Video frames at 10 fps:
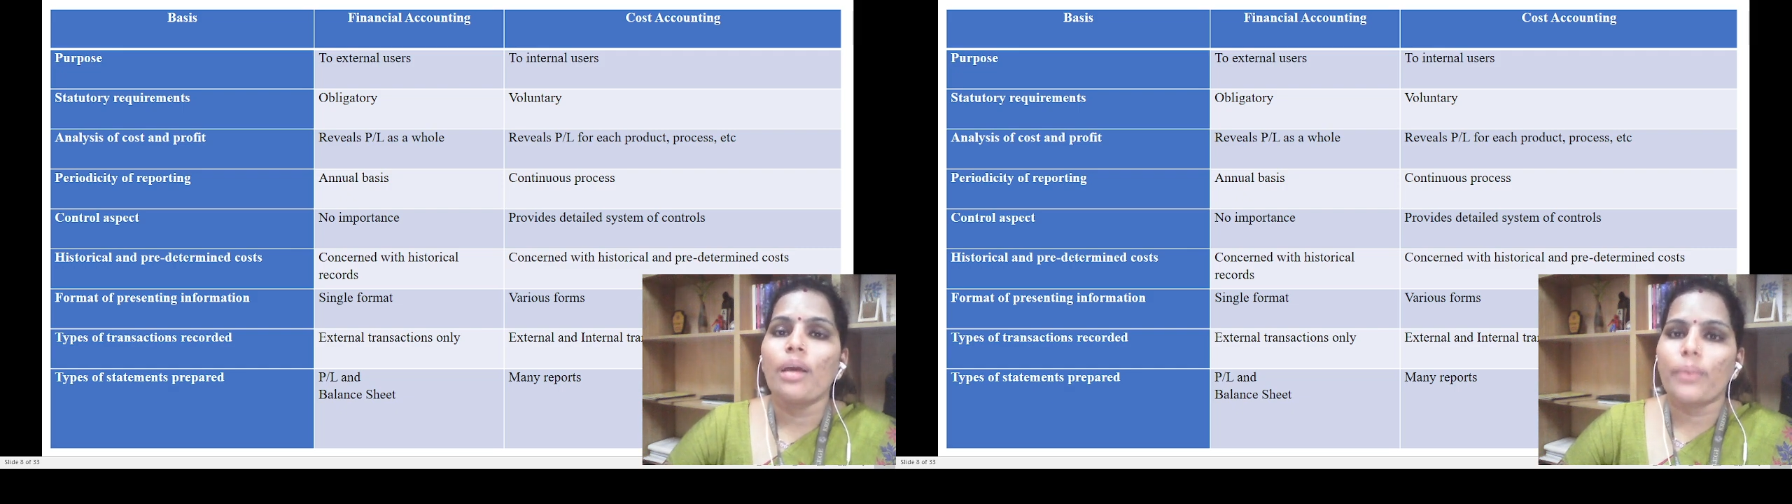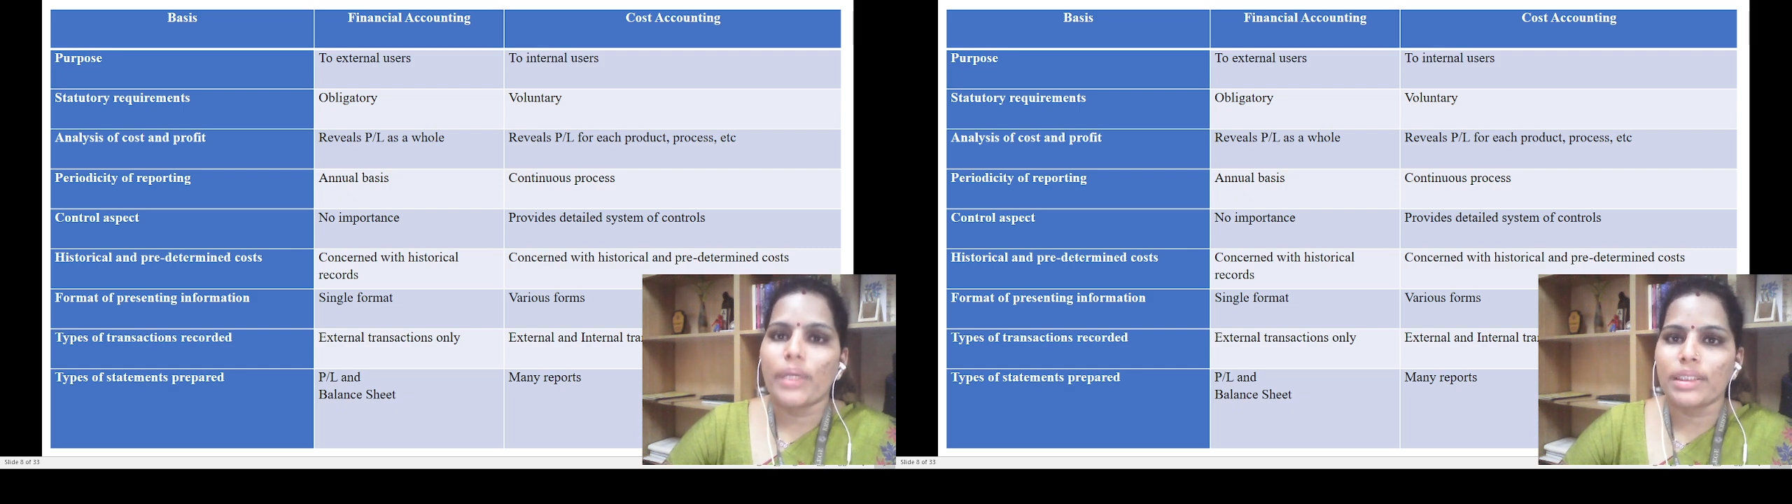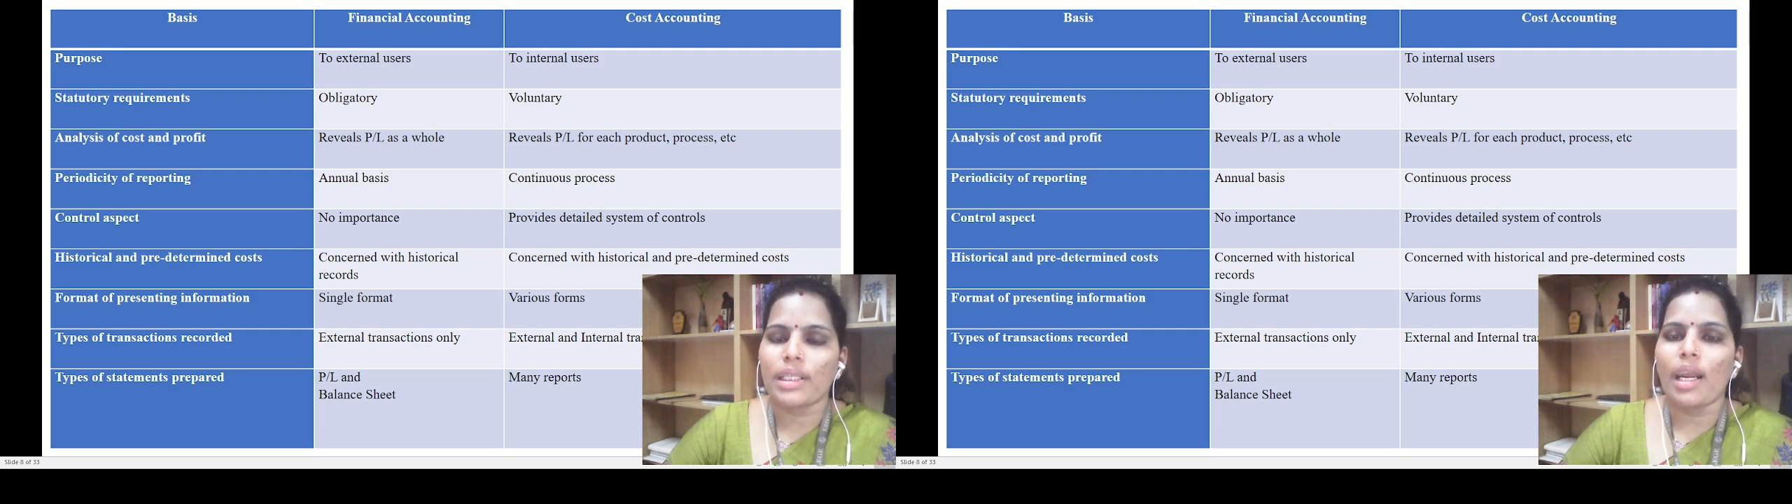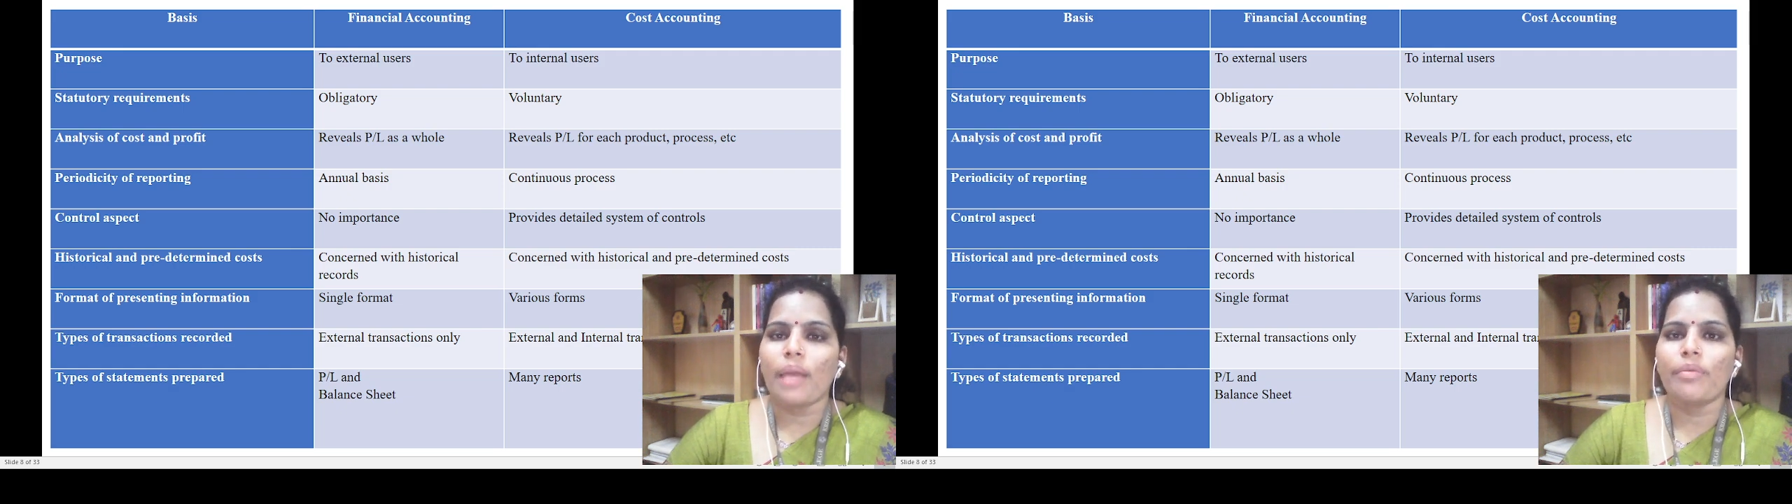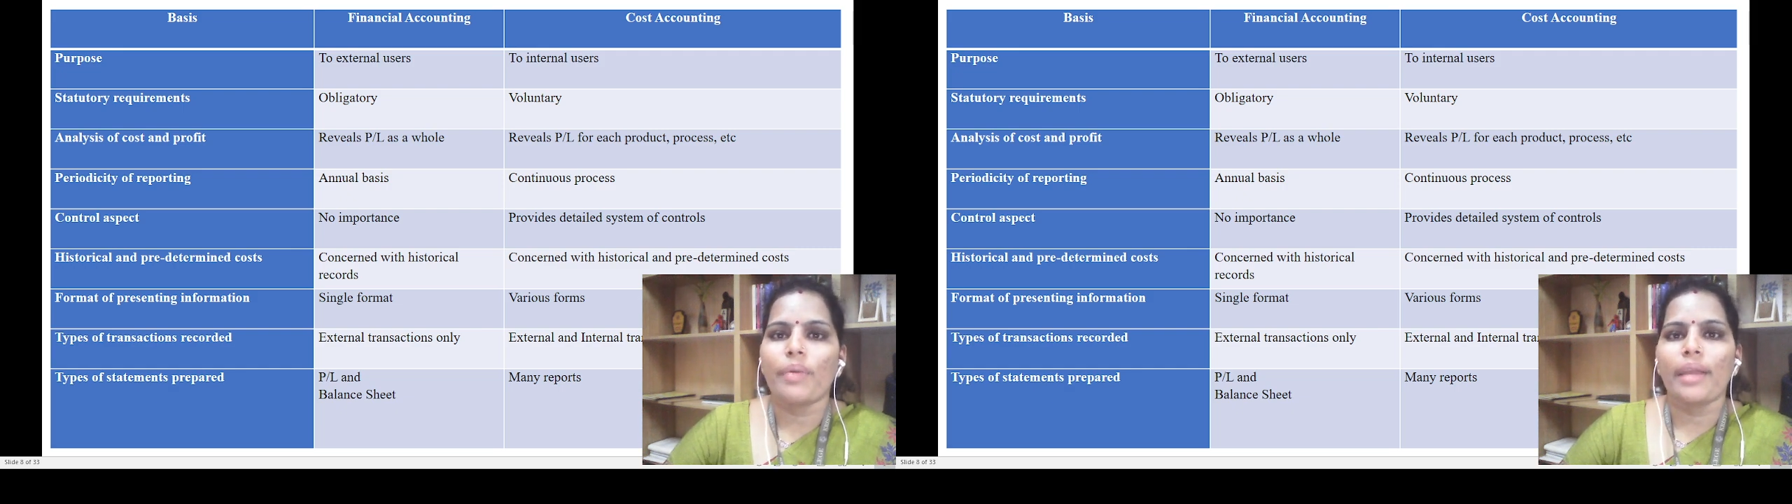
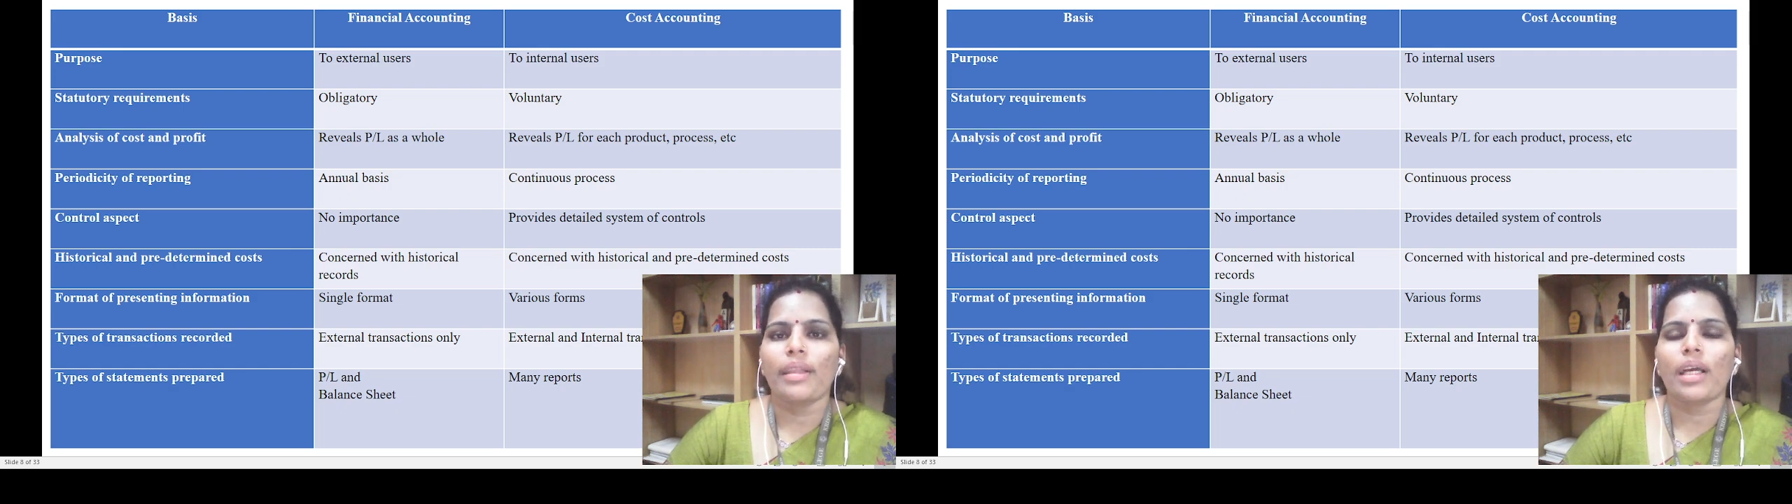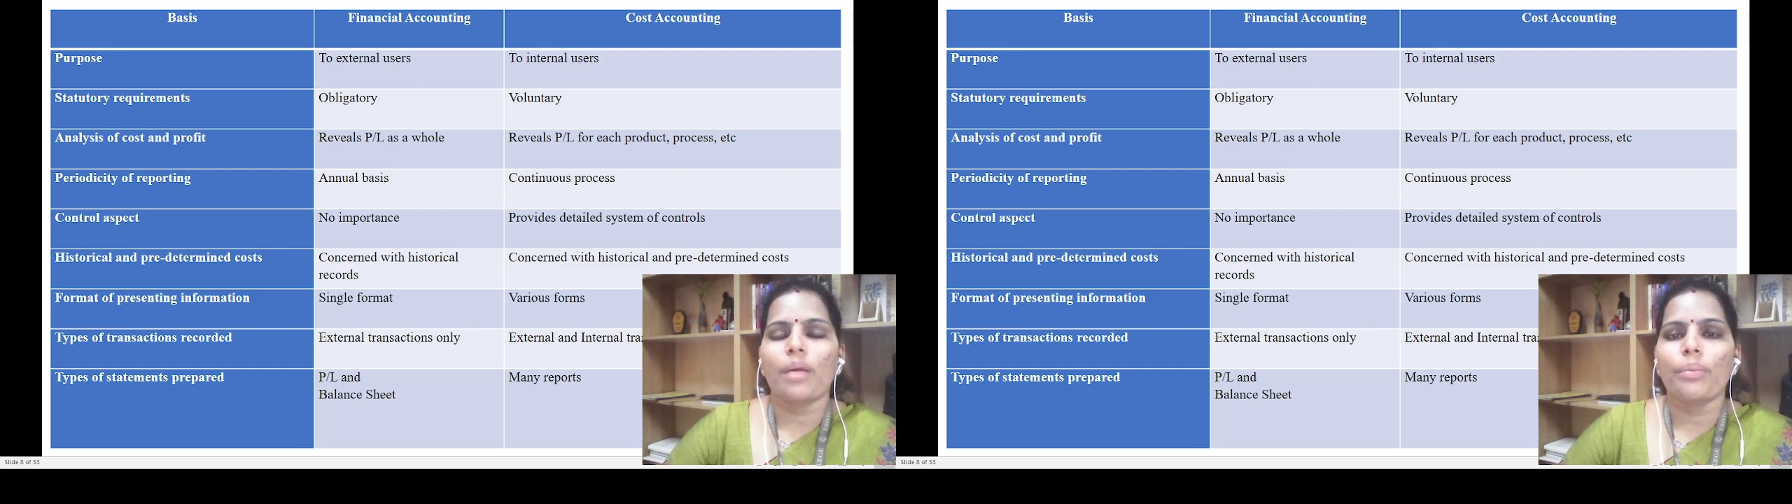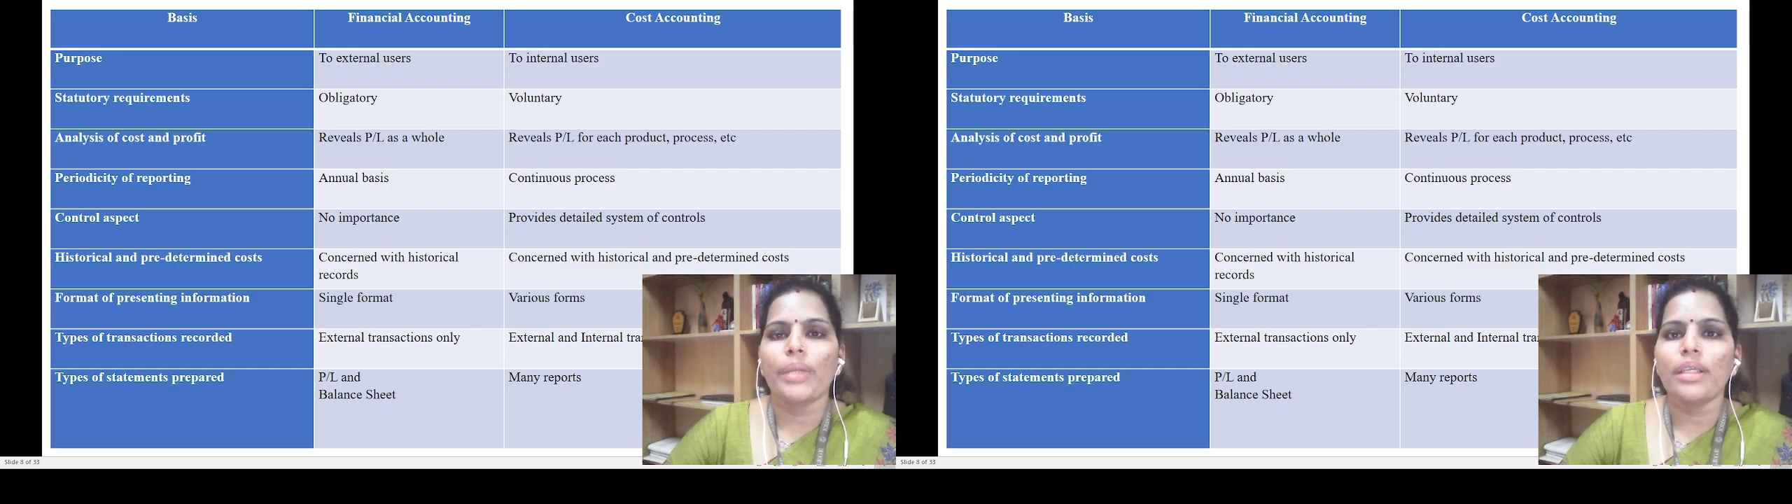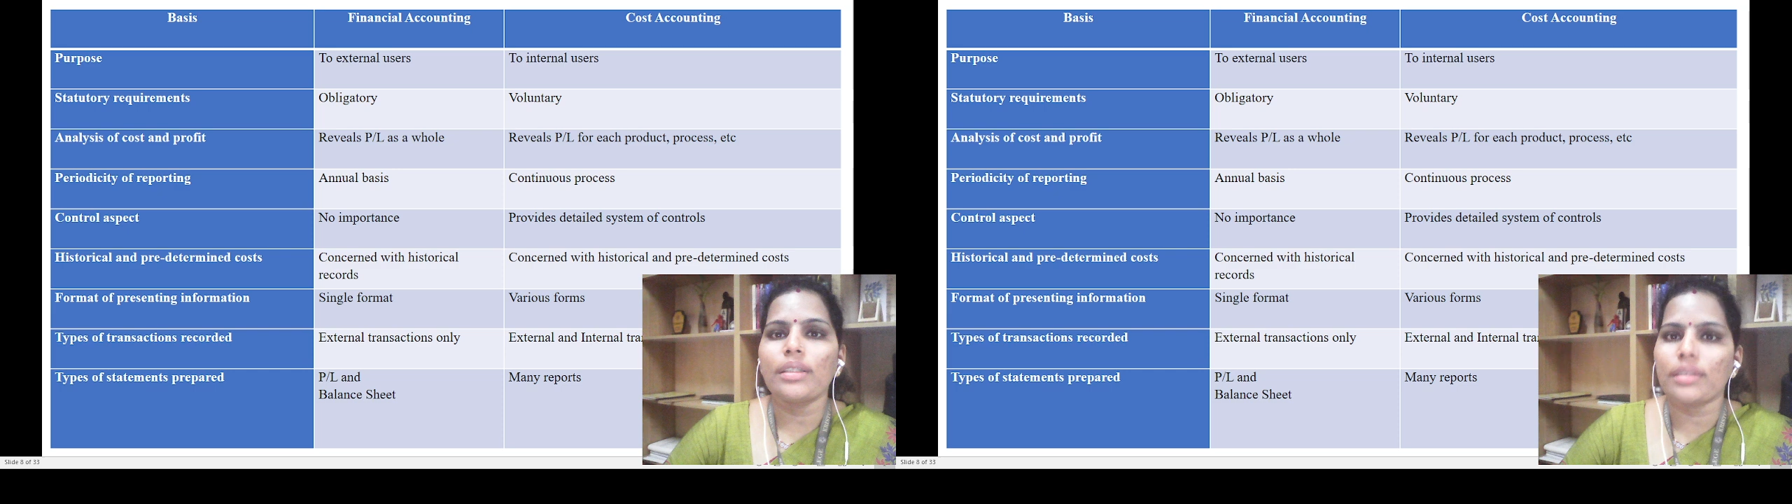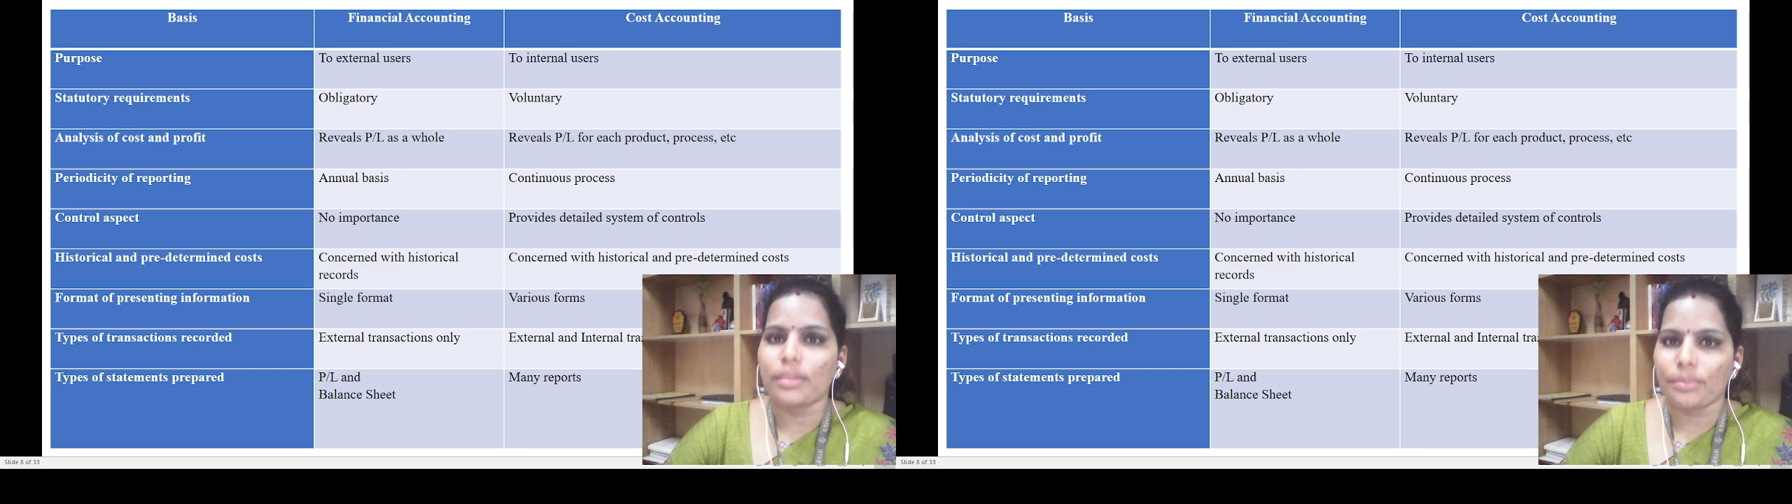prescribed by the Companies